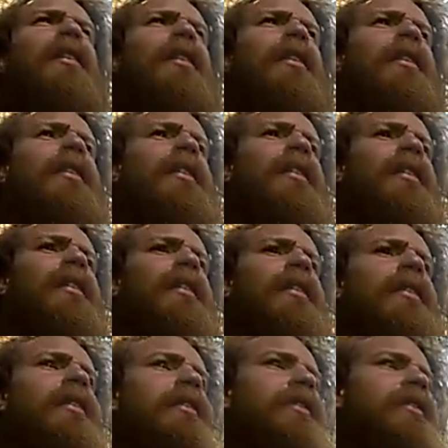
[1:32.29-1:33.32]

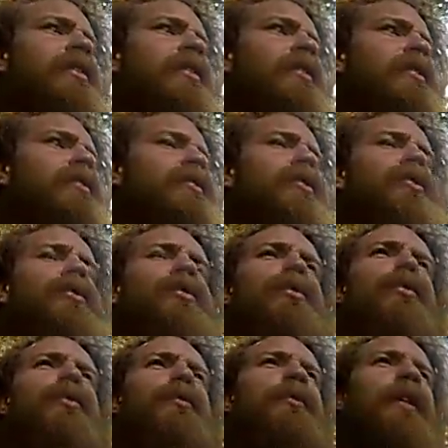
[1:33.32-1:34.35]

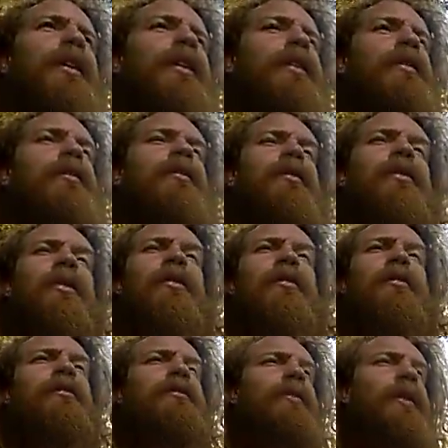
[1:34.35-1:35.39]
through fucking
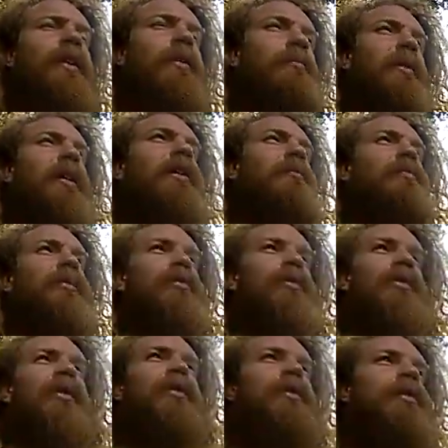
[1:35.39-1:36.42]
certain fucking banking
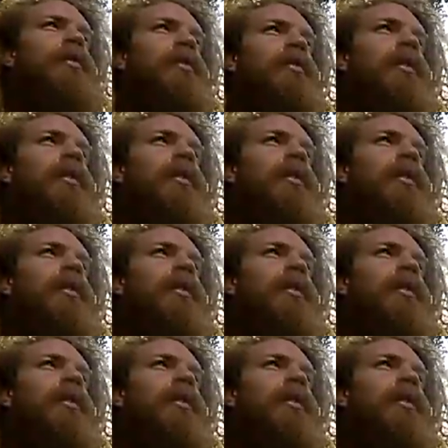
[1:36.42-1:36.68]
bullshit. You